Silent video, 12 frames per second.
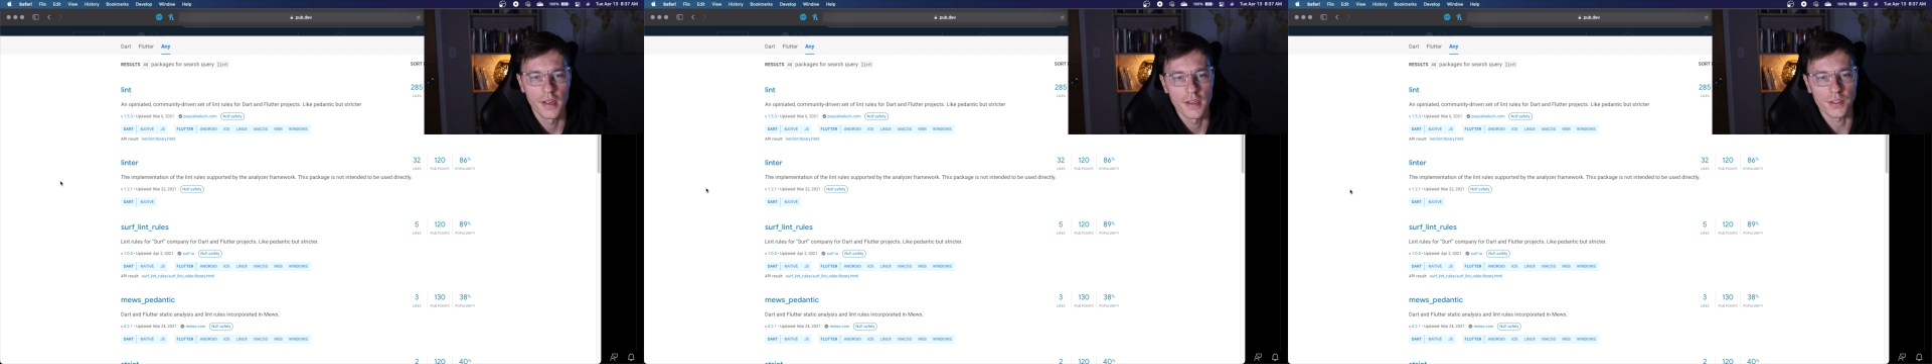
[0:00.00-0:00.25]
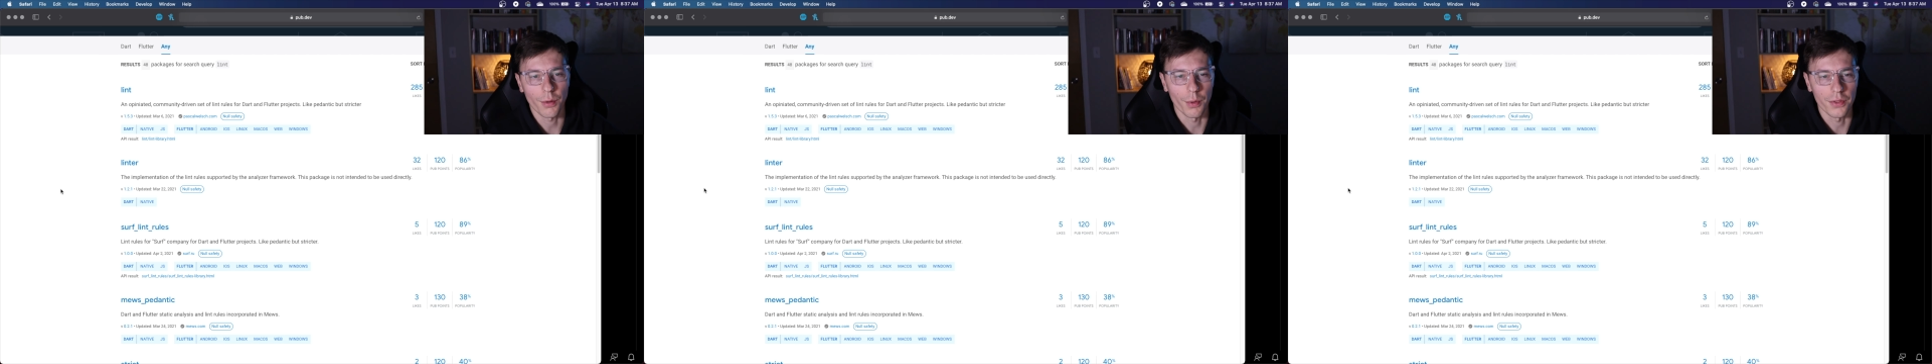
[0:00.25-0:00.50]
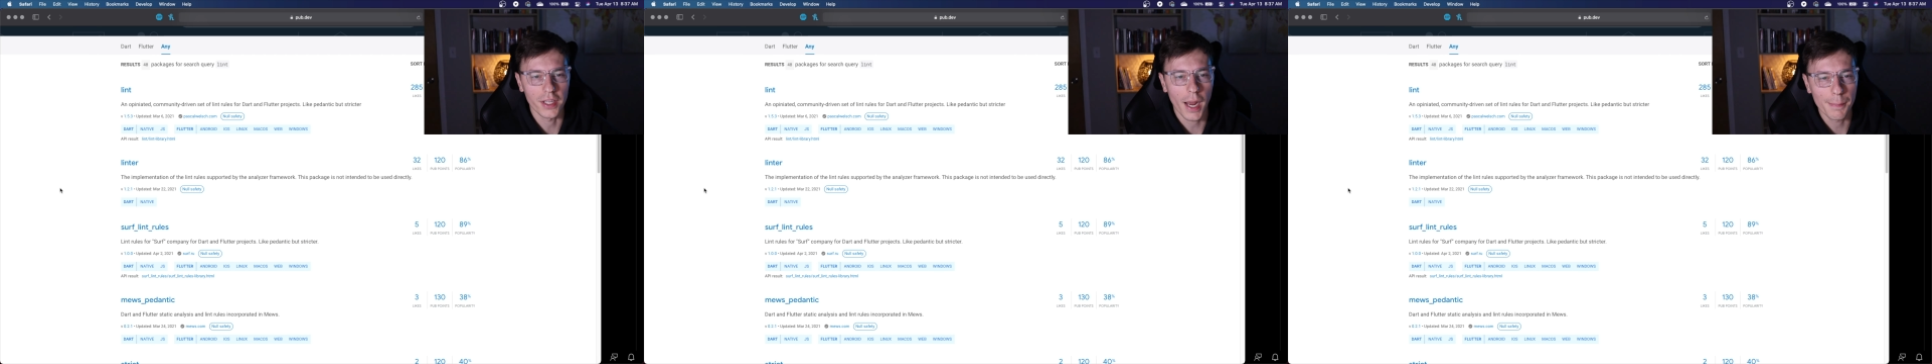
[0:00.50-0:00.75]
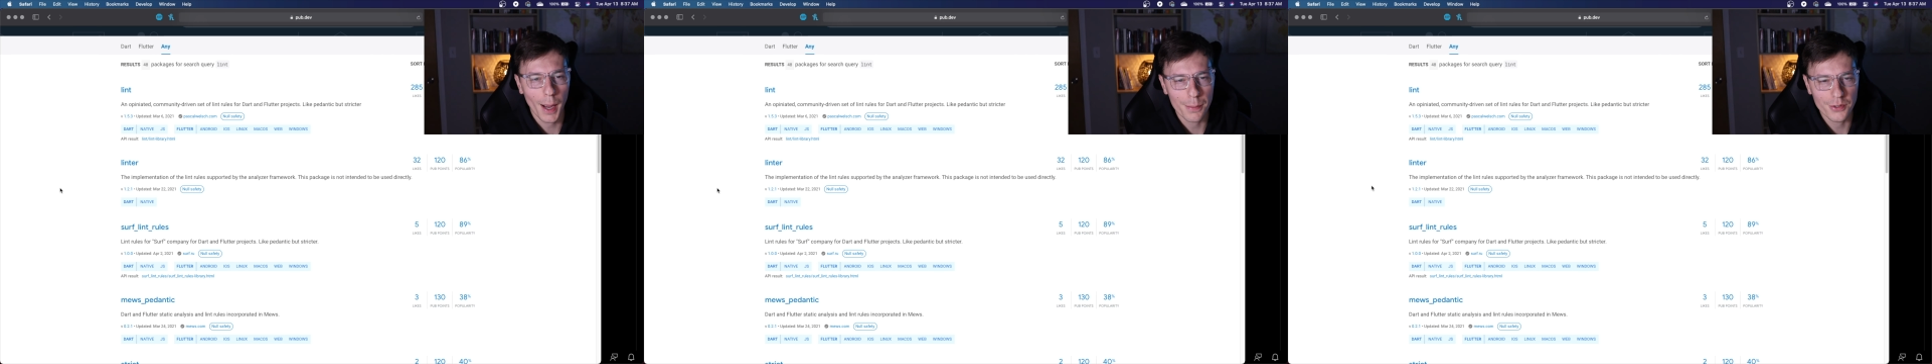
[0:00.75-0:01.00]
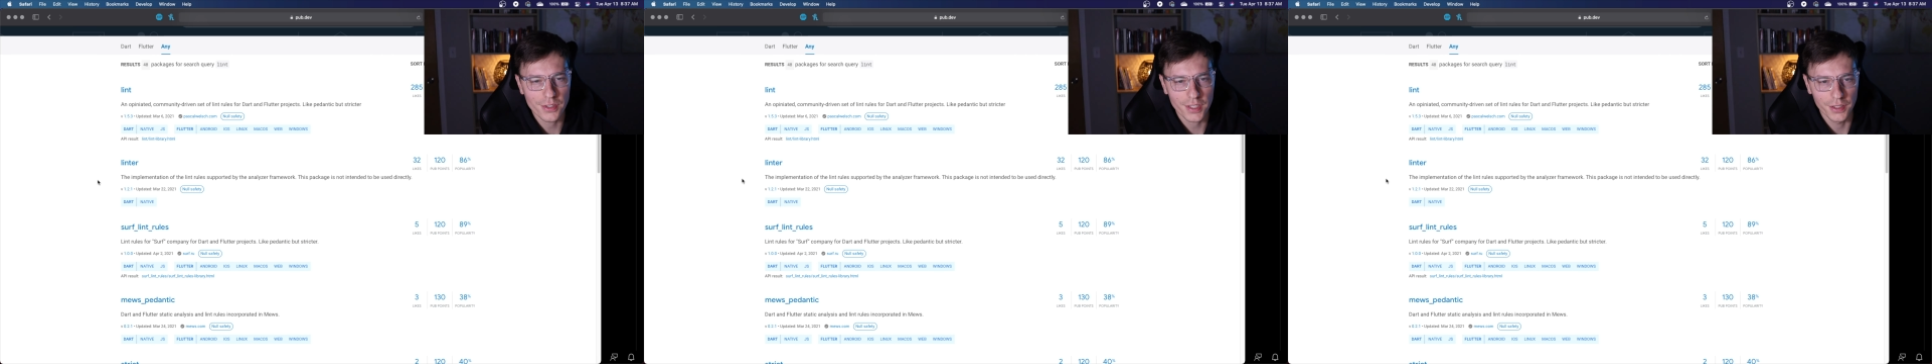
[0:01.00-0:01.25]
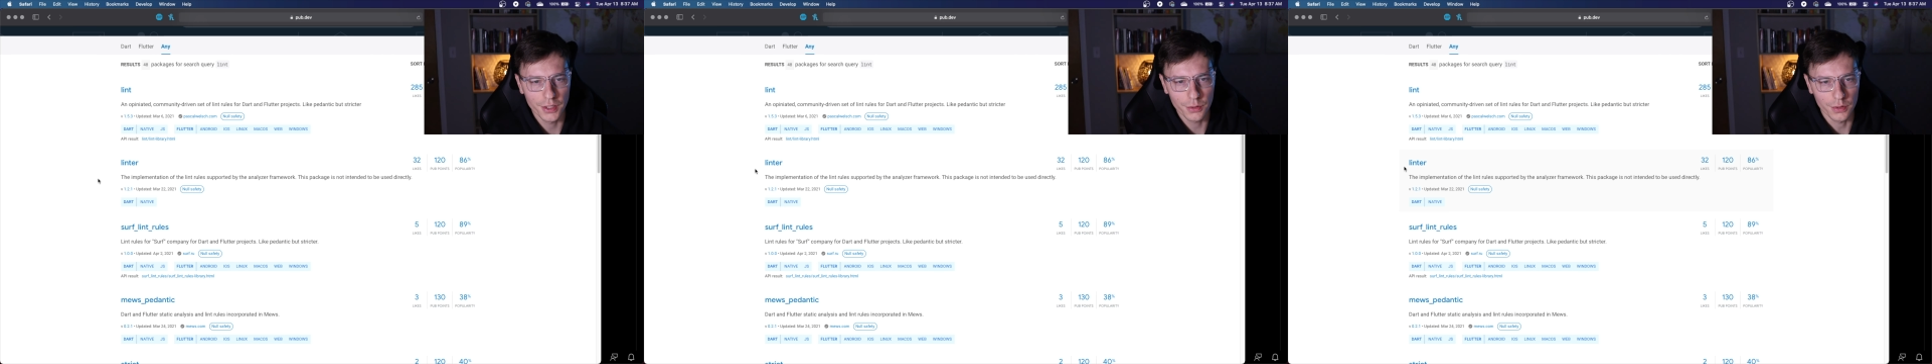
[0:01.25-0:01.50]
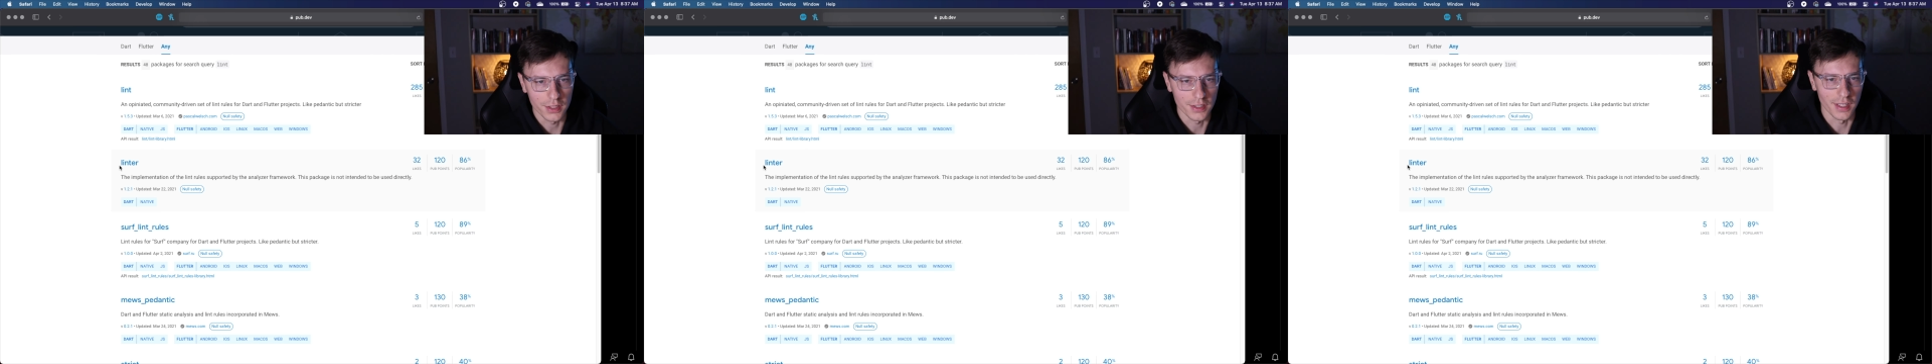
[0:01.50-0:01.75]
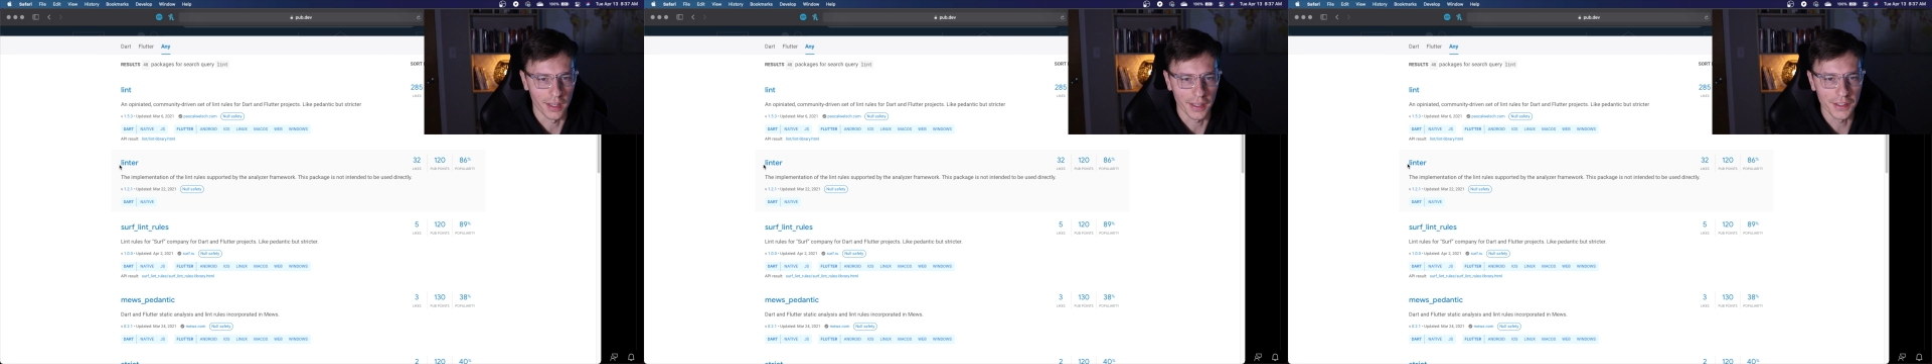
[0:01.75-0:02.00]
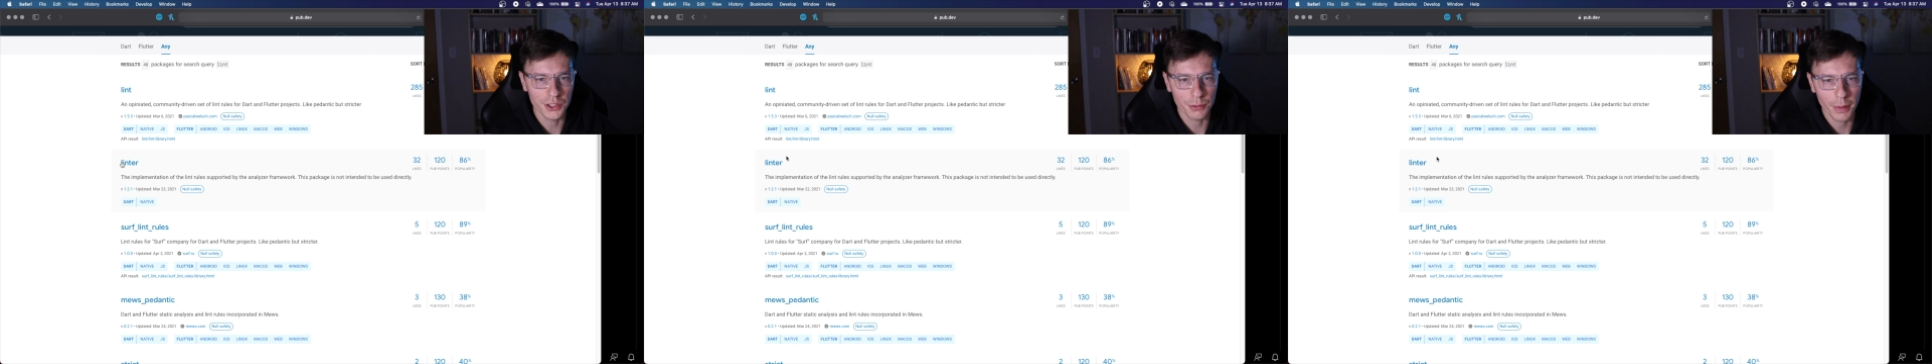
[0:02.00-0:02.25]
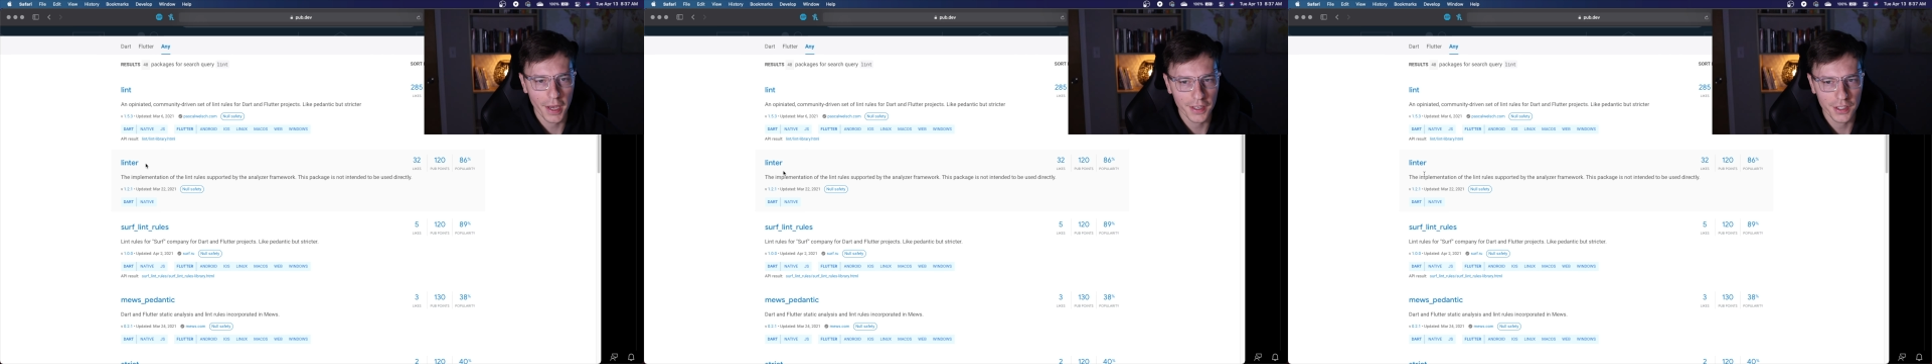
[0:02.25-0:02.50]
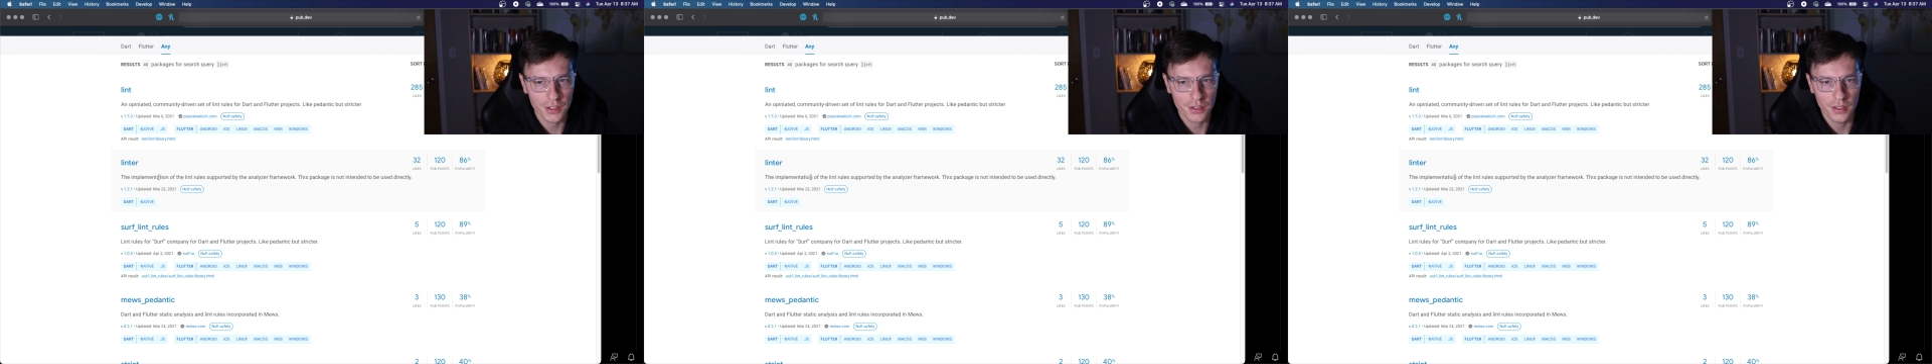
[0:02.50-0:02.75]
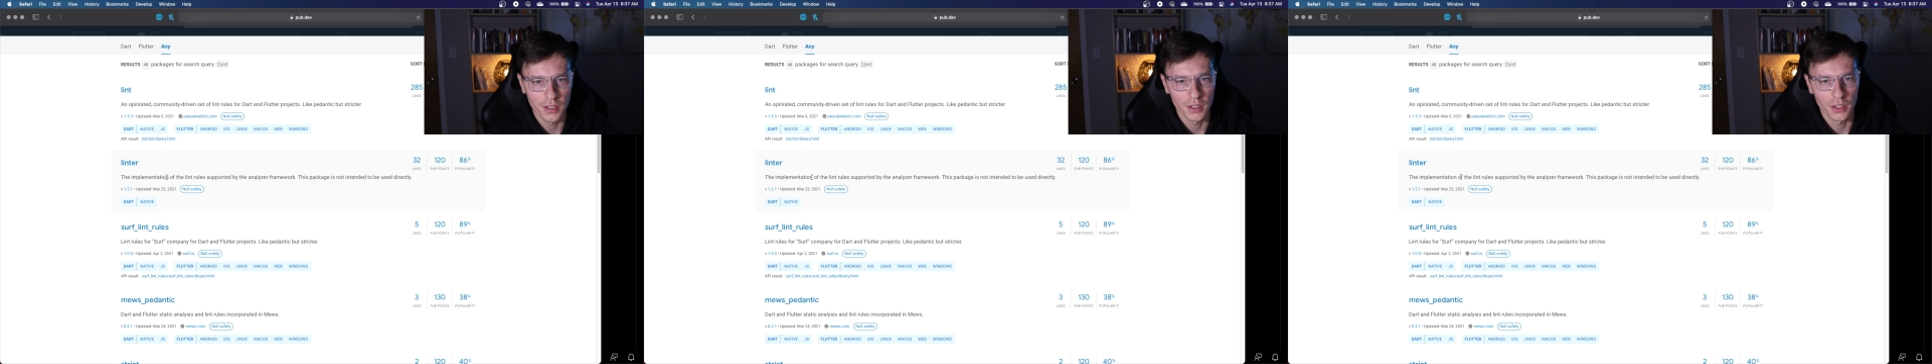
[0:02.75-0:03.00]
Some of the top options I know is the linter package,